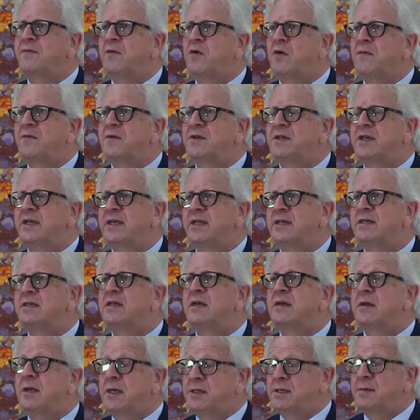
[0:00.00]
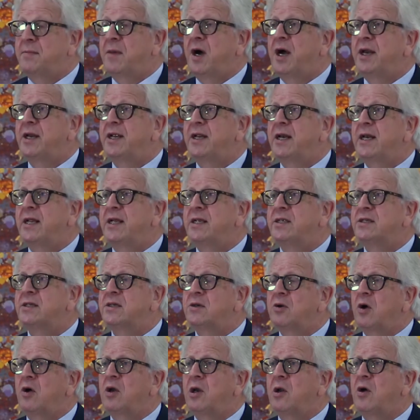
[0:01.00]
forfeited as a mining
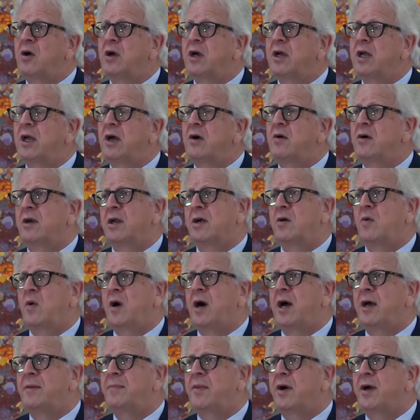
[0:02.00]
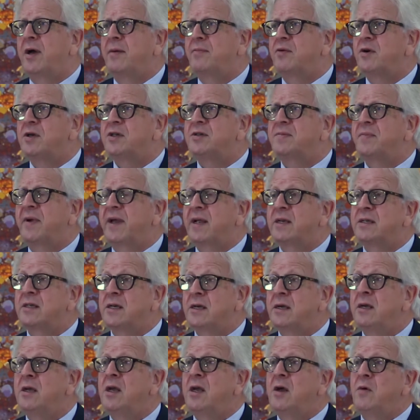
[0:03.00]
lease not long ago and acquired by a
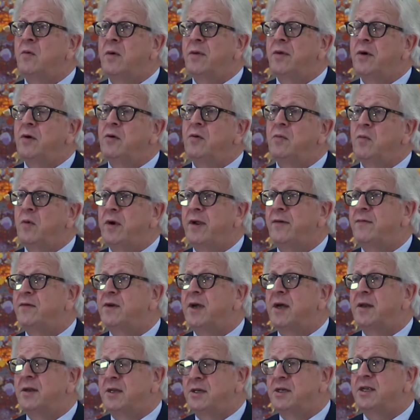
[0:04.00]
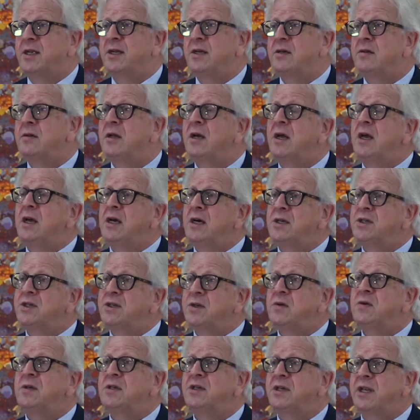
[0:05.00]
prospector with whom we've done a deal. As
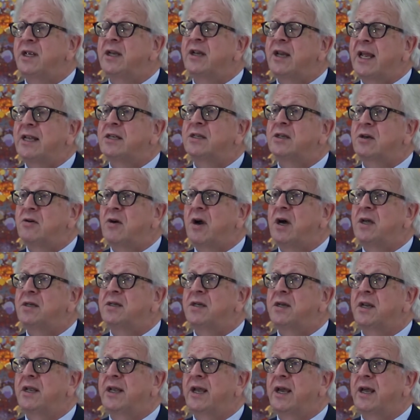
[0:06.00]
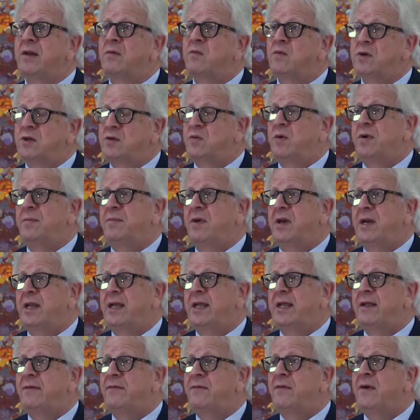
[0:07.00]
soon as it gets granted again, which we
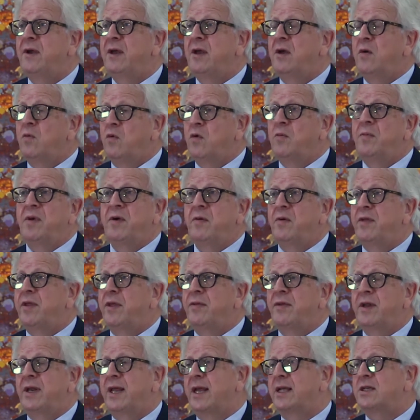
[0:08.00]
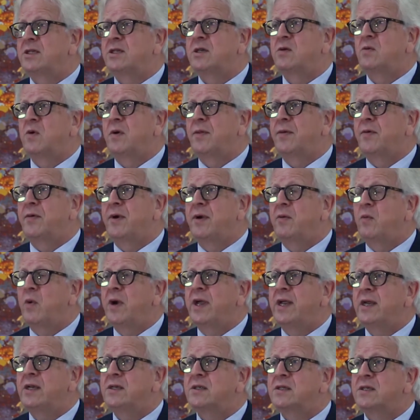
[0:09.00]
believe will be within the next 2 or 3
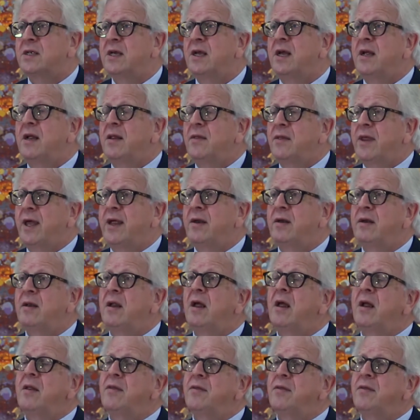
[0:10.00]
weeks, then